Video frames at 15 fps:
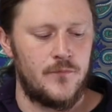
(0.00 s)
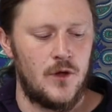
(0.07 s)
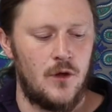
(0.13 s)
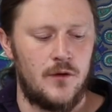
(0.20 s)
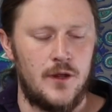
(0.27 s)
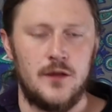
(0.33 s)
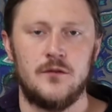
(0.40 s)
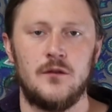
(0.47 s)

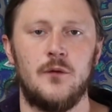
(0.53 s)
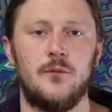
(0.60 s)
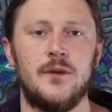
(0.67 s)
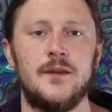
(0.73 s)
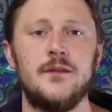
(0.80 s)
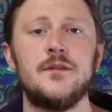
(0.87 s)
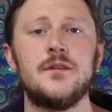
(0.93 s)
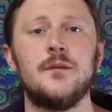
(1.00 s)
Okay, so I
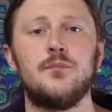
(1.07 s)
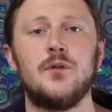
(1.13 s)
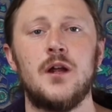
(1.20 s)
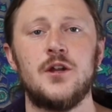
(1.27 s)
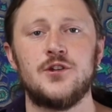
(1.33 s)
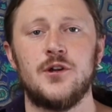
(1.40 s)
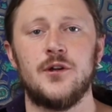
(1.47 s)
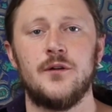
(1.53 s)
release the
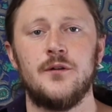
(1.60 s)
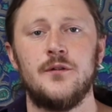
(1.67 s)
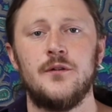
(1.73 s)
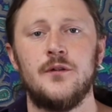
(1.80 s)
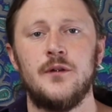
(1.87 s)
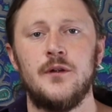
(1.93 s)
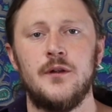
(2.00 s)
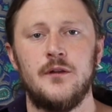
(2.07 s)
pressure.
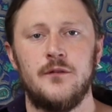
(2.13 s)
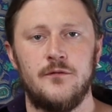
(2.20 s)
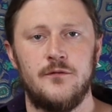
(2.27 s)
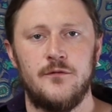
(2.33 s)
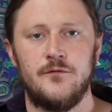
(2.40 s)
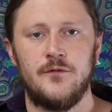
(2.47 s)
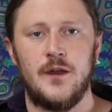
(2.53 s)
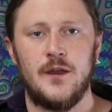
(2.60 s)

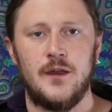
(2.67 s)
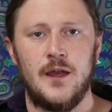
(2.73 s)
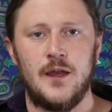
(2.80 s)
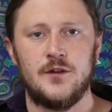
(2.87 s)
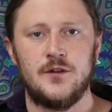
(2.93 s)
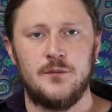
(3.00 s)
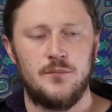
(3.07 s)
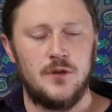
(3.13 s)
If I
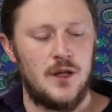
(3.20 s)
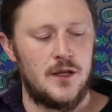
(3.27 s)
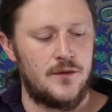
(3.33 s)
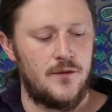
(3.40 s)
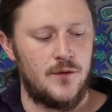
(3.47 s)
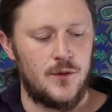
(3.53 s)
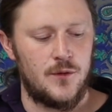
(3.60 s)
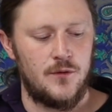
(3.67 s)
actually pluck
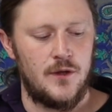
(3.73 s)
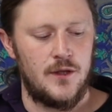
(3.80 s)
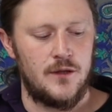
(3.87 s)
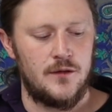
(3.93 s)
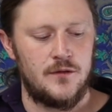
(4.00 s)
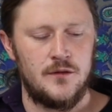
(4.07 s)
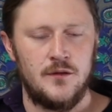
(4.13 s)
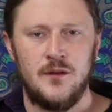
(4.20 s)
the
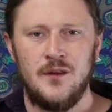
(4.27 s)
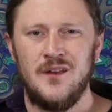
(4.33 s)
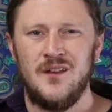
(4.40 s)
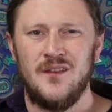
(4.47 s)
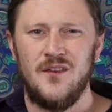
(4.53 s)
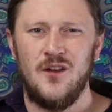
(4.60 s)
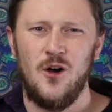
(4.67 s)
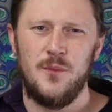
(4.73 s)
strings,
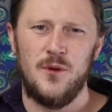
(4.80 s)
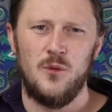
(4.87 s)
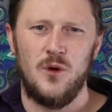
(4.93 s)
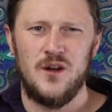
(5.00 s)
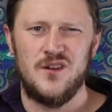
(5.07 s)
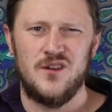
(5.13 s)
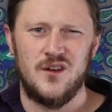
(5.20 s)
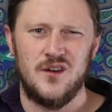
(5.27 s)
the open
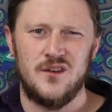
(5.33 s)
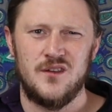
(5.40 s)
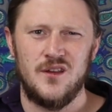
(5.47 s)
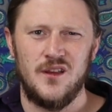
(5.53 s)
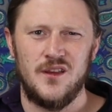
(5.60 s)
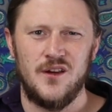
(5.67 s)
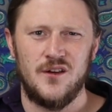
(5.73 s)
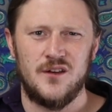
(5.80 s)
ones you can
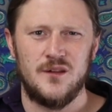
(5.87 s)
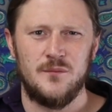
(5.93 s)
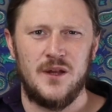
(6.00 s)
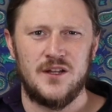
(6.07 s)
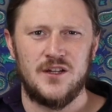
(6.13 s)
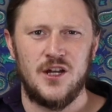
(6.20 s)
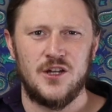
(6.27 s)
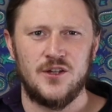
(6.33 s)
still hear because I'm
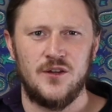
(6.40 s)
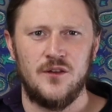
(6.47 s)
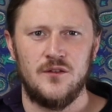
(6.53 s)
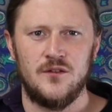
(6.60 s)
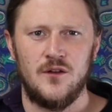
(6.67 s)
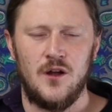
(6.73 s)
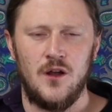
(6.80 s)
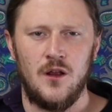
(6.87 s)
not touching
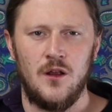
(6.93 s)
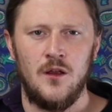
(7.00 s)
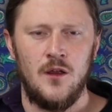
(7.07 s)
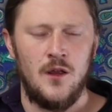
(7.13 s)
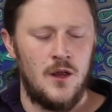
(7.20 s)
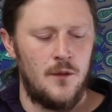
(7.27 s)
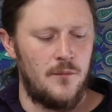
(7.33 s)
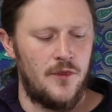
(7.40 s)
those at all.
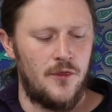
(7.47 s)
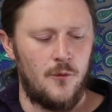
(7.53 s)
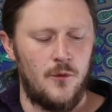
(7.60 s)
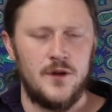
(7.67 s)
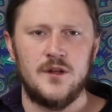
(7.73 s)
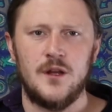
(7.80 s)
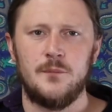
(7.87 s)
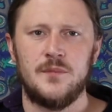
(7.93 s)
But the
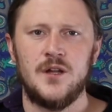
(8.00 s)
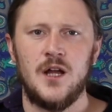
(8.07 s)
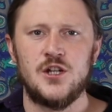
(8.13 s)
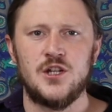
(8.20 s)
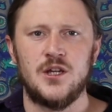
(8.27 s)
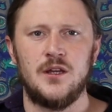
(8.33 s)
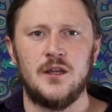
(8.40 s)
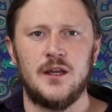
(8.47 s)
ones I'm
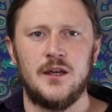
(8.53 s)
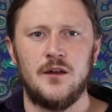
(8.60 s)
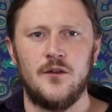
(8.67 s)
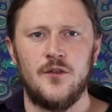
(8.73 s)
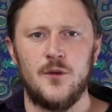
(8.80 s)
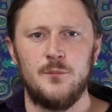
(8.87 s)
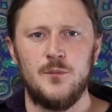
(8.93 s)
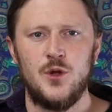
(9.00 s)
touching, you can hear
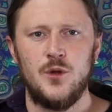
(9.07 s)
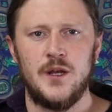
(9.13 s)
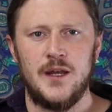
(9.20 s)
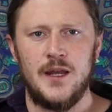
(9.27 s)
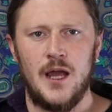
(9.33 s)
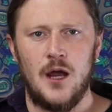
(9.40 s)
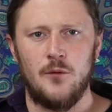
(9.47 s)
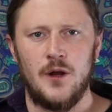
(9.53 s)
they're muted
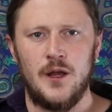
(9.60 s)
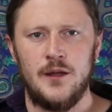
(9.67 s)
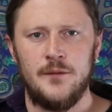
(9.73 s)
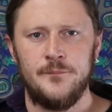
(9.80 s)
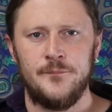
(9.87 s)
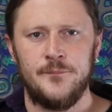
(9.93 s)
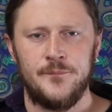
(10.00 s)
now, right?